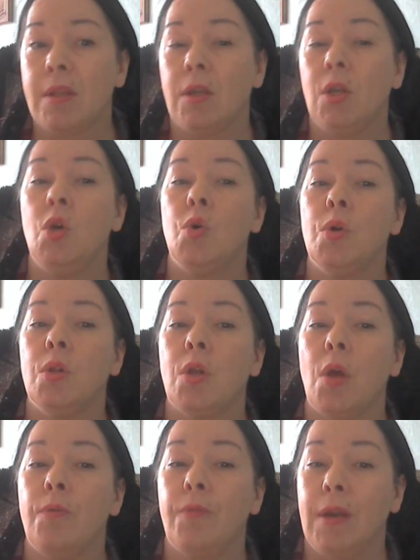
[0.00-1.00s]
to the young
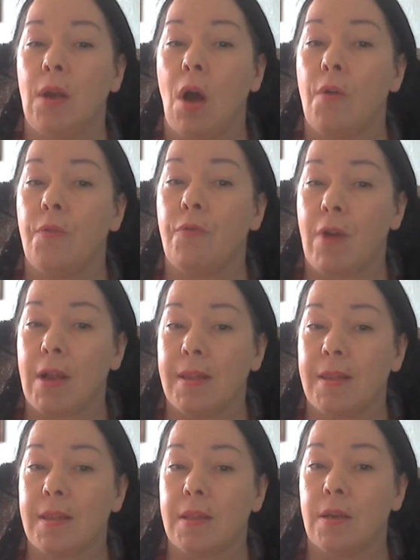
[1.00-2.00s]
Dauphin of
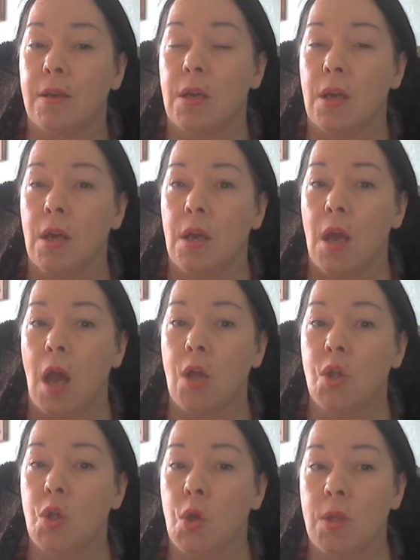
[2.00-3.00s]
France,
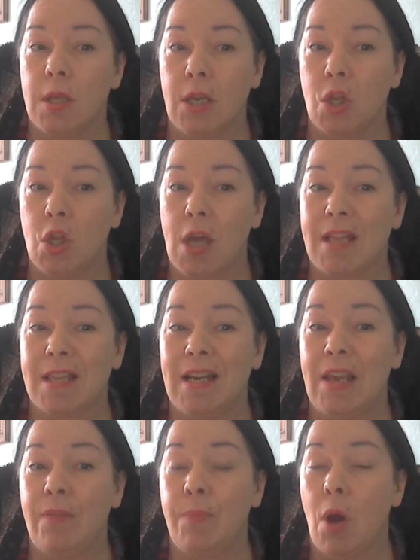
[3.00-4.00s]
and due to this she had to
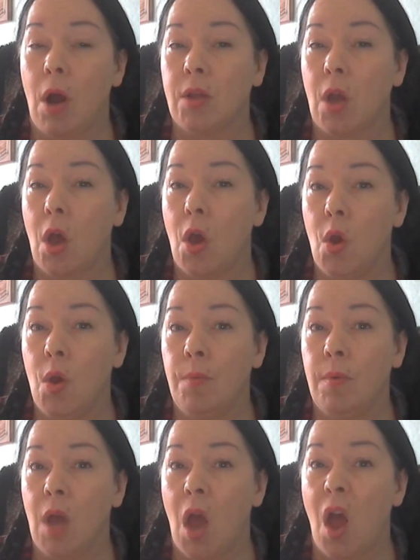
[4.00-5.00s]
leave behind her home,
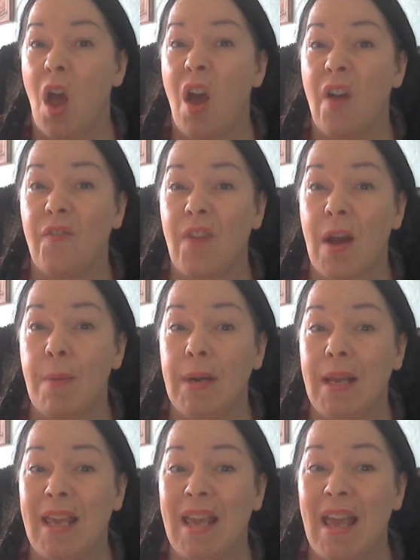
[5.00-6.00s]
her
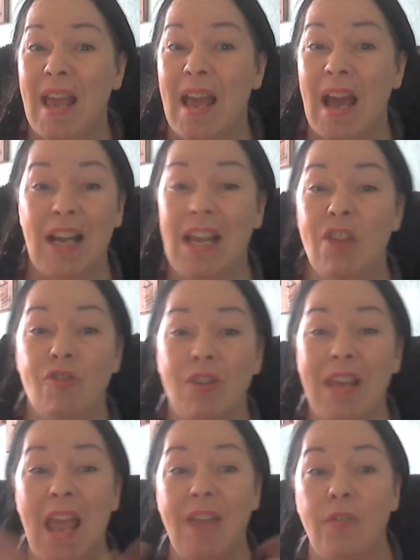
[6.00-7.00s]
family, and
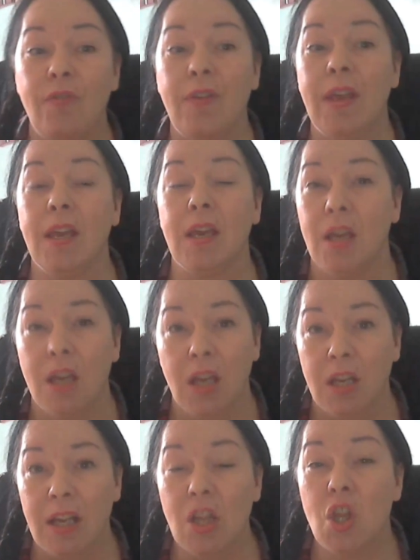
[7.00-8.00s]
literally everything
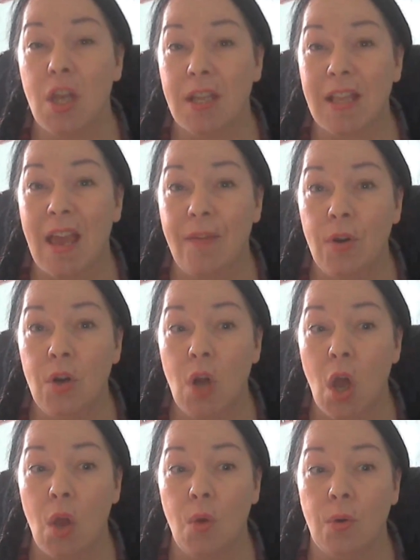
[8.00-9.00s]
that she had ever
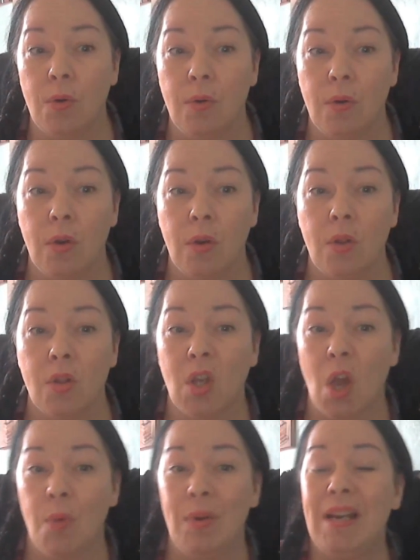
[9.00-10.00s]
known to
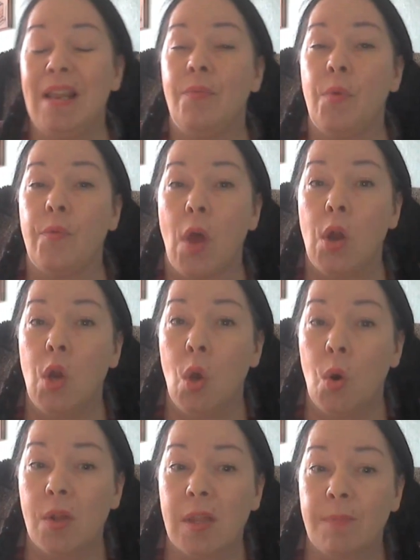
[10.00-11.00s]
go and live with her new
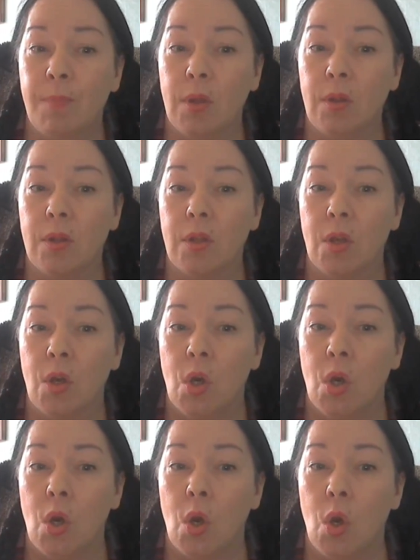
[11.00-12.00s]
husband,
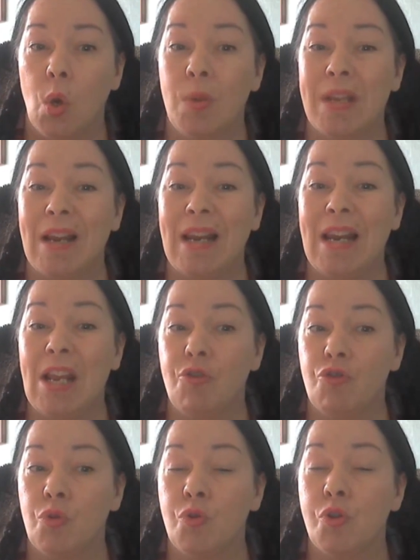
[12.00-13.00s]
who was a
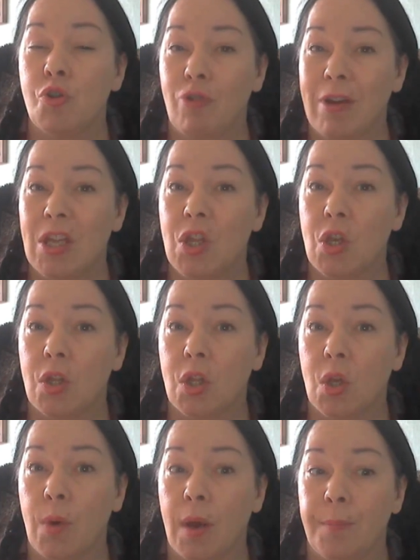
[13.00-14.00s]
literal stranger
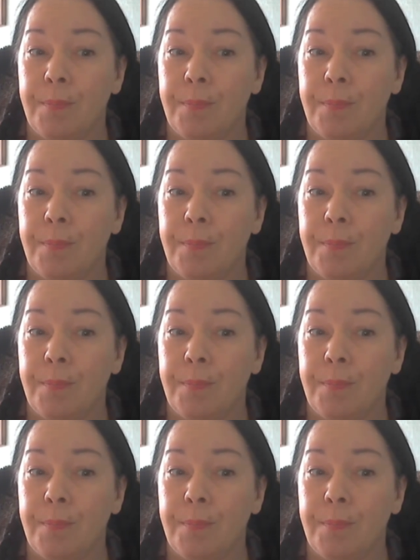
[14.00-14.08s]
to her.